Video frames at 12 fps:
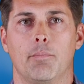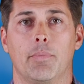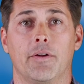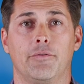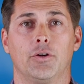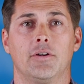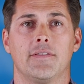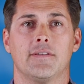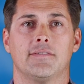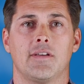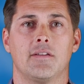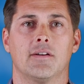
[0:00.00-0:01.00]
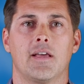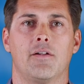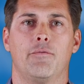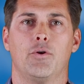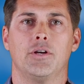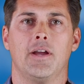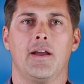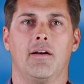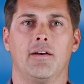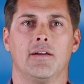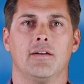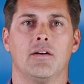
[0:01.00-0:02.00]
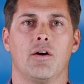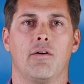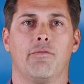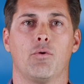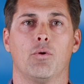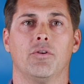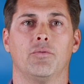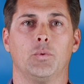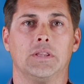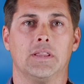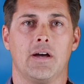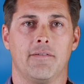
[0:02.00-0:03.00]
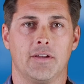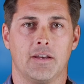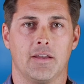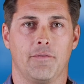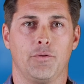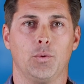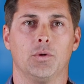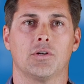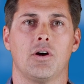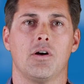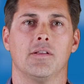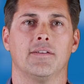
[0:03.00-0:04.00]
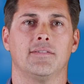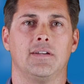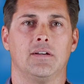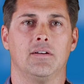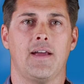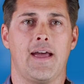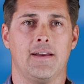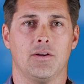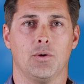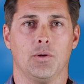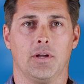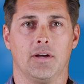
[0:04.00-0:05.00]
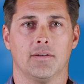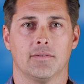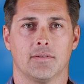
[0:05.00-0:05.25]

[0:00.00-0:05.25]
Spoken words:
But if you're in the Southern California area, of course, we'd love it if you would call us here at Ecola.